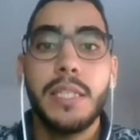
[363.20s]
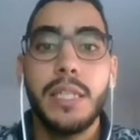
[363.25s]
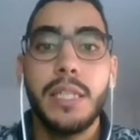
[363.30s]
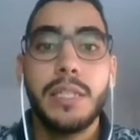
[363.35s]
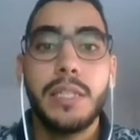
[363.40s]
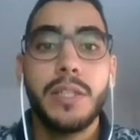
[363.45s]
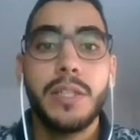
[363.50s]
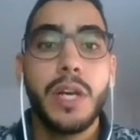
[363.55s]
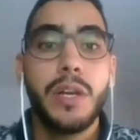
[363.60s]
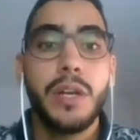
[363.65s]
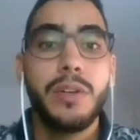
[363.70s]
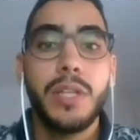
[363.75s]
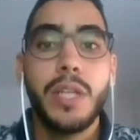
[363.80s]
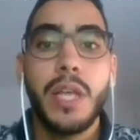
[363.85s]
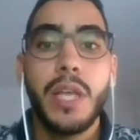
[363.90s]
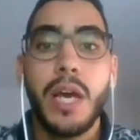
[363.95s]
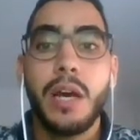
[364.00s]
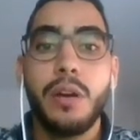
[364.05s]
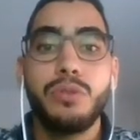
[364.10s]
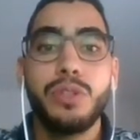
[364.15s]
is carried
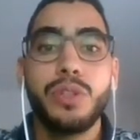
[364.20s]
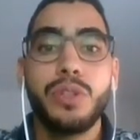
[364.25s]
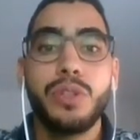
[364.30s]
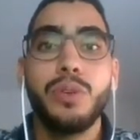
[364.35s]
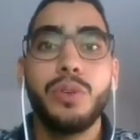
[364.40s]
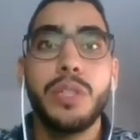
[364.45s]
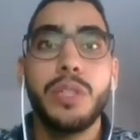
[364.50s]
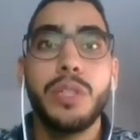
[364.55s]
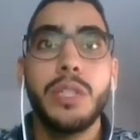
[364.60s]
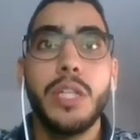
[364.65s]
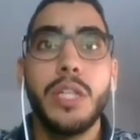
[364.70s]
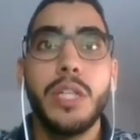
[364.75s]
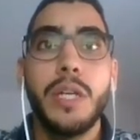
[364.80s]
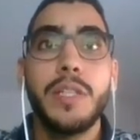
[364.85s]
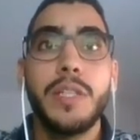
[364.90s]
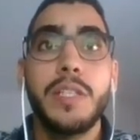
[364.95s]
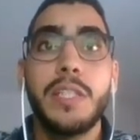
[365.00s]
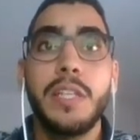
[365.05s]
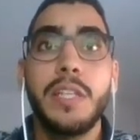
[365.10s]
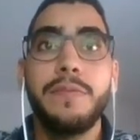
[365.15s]
out on
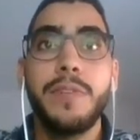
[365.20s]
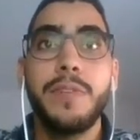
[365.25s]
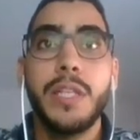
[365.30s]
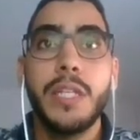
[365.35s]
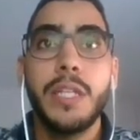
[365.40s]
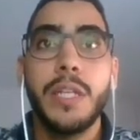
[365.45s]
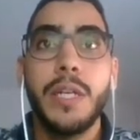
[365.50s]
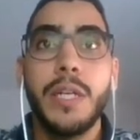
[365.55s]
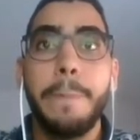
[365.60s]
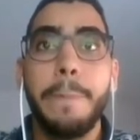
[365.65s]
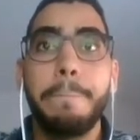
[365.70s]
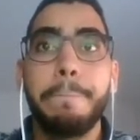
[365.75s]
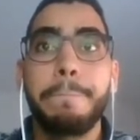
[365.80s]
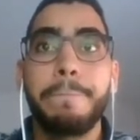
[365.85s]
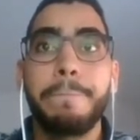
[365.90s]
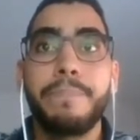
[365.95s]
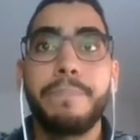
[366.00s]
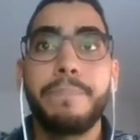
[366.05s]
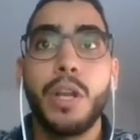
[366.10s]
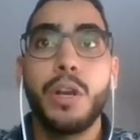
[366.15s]
7
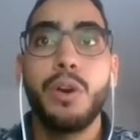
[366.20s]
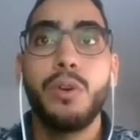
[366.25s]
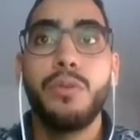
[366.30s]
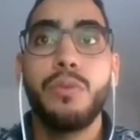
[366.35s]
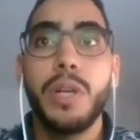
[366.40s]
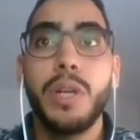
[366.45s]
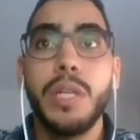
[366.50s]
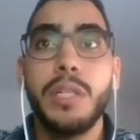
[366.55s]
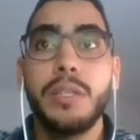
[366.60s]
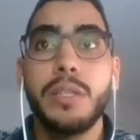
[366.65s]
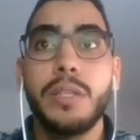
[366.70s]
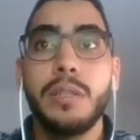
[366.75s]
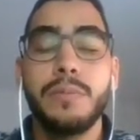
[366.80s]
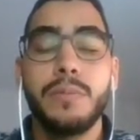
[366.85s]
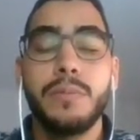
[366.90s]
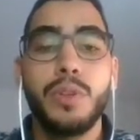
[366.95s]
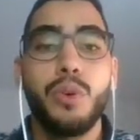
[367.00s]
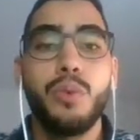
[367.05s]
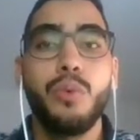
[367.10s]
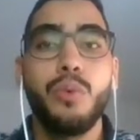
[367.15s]
concretes,
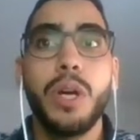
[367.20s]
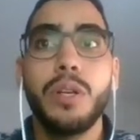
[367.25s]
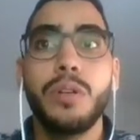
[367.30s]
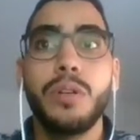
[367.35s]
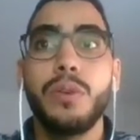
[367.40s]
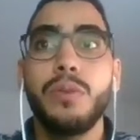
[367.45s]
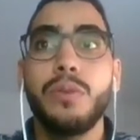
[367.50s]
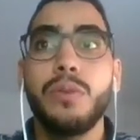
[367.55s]
one